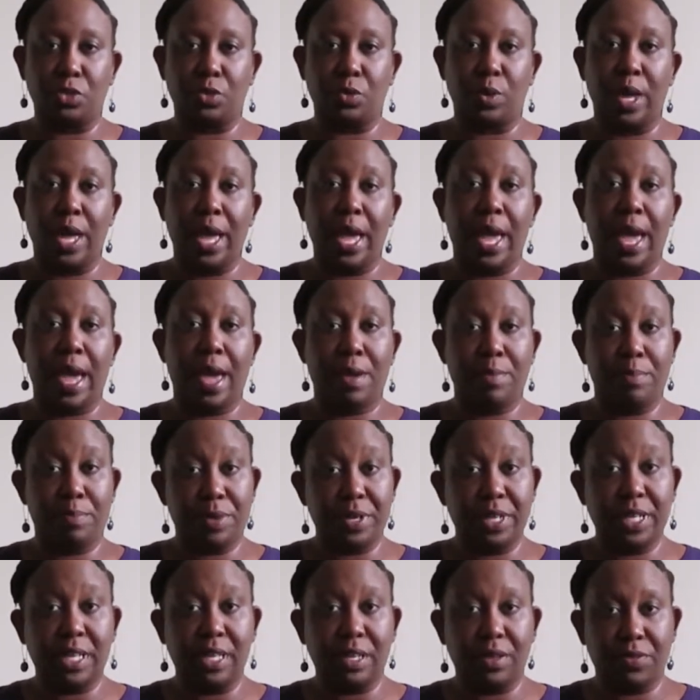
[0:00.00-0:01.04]
you a
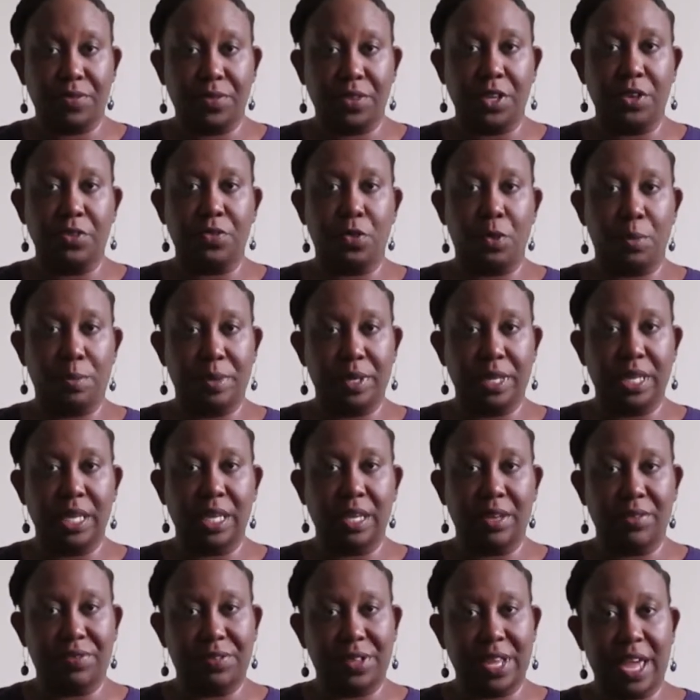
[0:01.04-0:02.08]
booking fee for
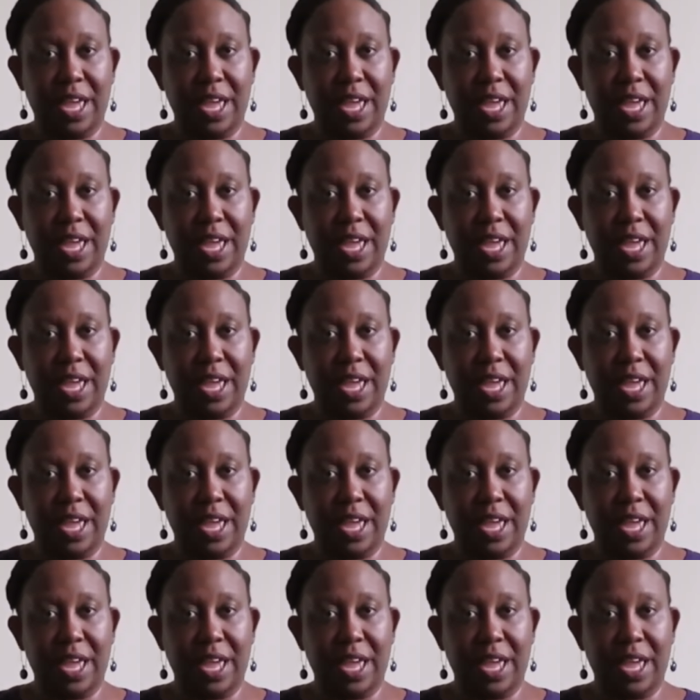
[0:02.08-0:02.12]
booking a